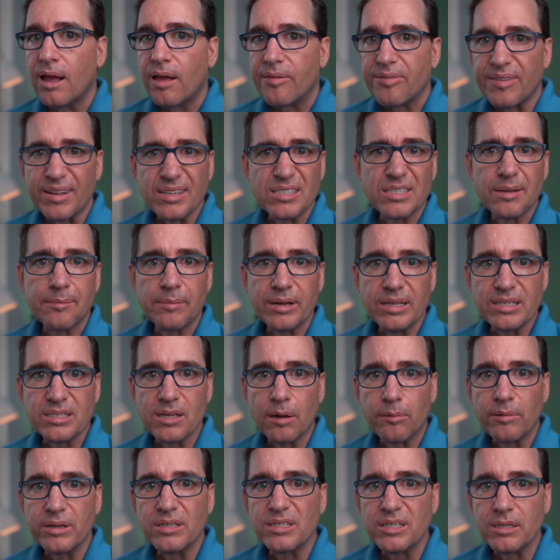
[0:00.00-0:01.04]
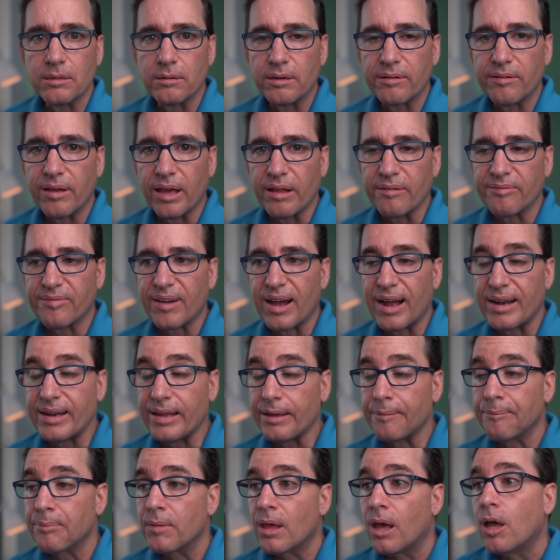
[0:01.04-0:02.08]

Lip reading: that somebody's going to and finding.